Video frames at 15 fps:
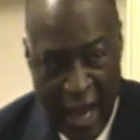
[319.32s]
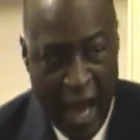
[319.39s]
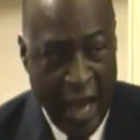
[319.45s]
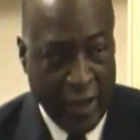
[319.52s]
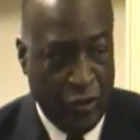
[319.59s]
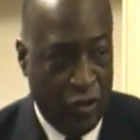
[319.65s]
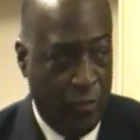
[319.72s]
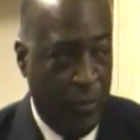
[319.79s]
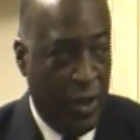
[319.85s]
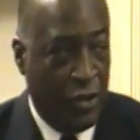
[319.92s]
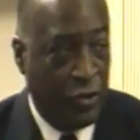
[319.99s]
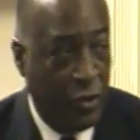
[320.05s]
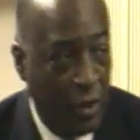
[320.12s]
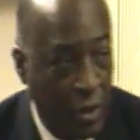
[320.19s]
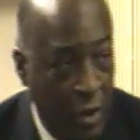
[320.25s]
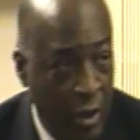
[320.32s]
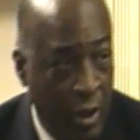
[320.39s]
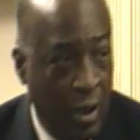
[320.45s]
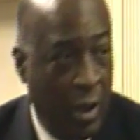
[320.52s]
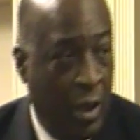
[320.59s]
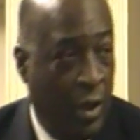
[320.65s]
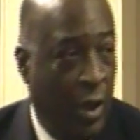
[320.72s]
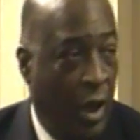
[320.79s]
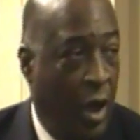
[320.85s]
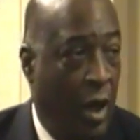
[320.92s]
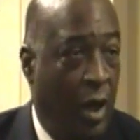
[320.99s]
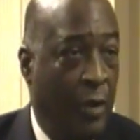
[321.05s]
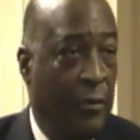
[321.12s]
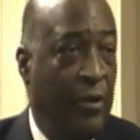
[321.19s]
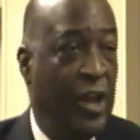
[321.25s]
had asked Miss
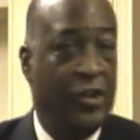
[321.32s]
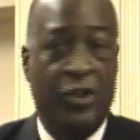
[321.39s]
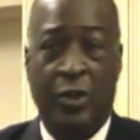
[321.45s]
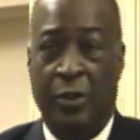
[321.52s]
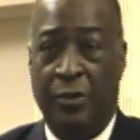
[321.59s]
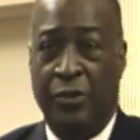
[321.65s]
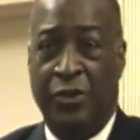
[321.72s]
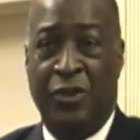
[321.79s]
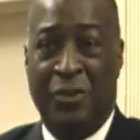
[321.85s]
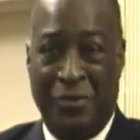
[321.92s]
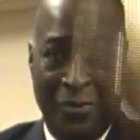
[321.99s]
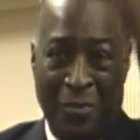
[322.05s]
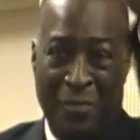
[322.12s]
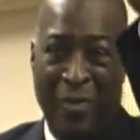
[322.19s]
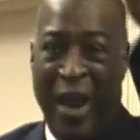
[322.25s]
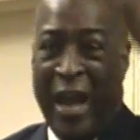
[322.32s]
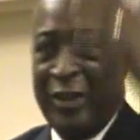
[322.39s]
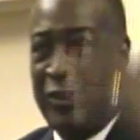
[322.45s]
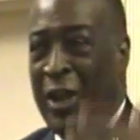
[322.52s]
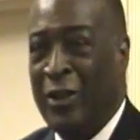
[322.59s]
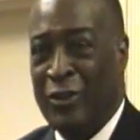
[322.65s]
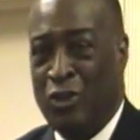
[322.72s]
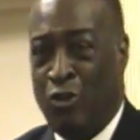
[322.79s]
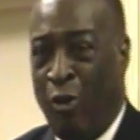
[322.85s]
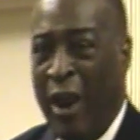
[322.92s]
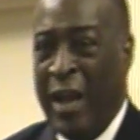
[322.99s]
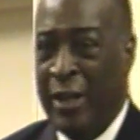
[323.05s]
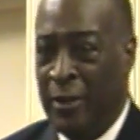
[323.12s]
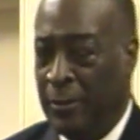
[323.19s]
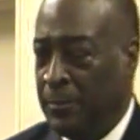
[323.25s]
Richards back there, the
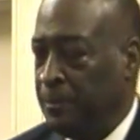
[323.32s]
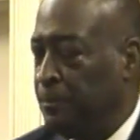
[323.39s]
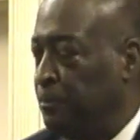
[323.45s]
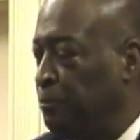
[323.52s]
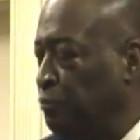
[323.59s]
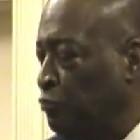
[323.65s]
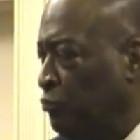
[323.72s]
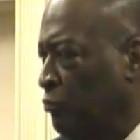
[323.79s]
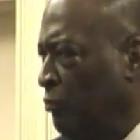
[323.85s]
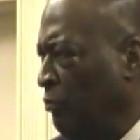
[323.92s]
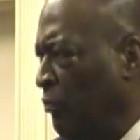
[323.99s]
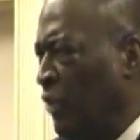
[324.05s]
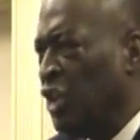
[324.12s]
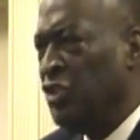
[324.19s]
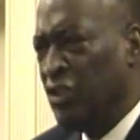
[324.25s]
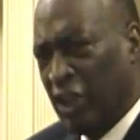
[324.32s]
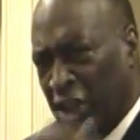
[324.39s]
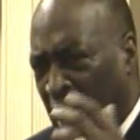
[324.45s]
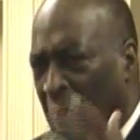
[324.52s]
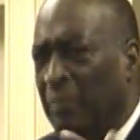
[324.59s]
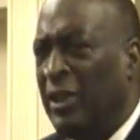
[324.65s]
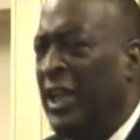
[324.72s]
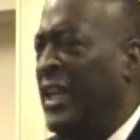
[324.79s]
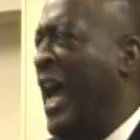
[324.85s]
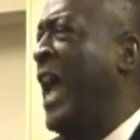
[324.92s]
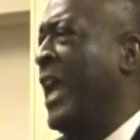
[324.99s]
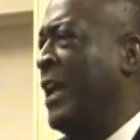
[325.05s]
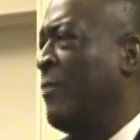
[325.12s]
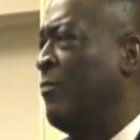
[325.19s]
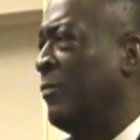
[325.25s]
trainer, to come
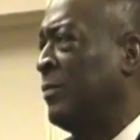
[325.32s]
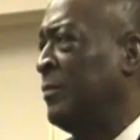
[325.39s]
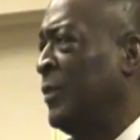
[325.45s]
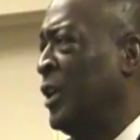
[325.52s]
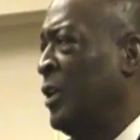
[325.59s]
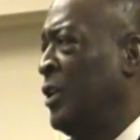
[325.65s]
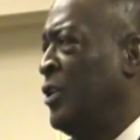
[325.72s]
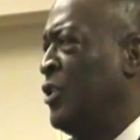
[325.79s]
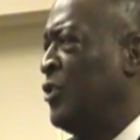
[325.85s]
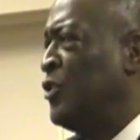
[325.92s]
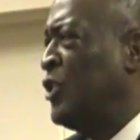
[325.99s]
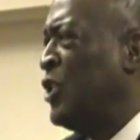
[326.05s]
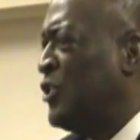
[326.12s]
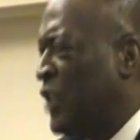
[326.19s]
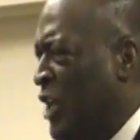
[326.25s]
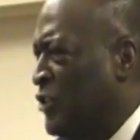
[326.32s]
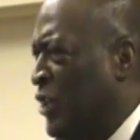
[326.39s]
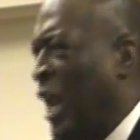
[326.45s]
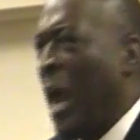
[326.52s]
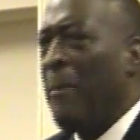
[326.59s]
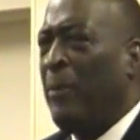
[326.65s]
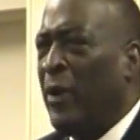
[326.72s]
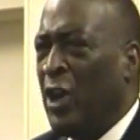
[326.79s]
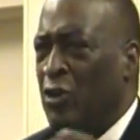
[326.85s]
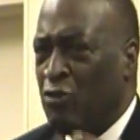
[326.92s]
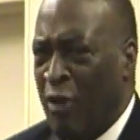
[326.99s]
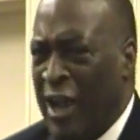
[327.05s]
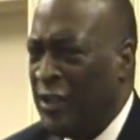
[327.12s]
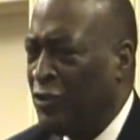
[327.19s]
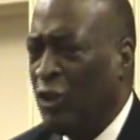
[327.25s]
today. She said, should I put
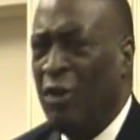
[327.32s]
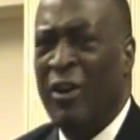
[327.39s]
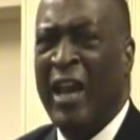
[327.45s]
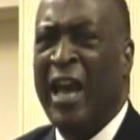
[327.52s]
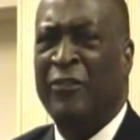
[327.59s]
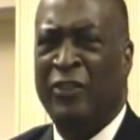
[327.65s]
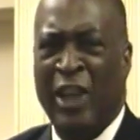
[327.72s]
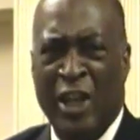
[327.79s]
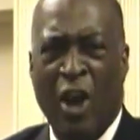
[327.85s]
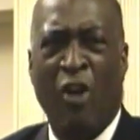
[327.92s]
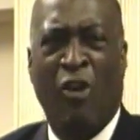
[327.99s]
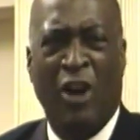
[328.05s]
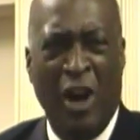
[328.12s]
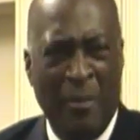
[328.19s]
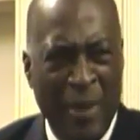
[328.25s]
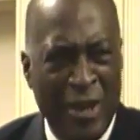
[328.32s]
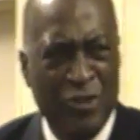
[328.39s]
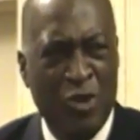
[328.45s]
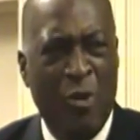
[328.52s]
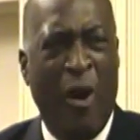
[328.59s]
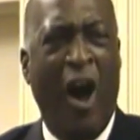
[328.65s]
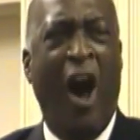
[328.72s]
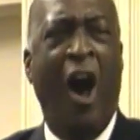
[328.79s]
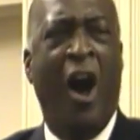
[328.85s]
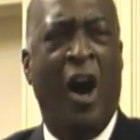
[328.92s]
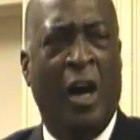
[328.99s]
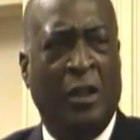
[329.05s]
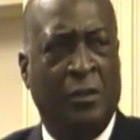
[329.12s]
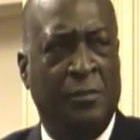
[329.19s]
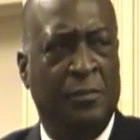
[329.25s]
a dress on? I said, no, come as you
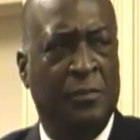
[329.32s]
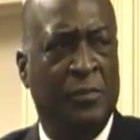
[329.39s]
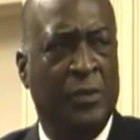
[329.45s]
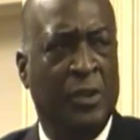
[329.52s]
are.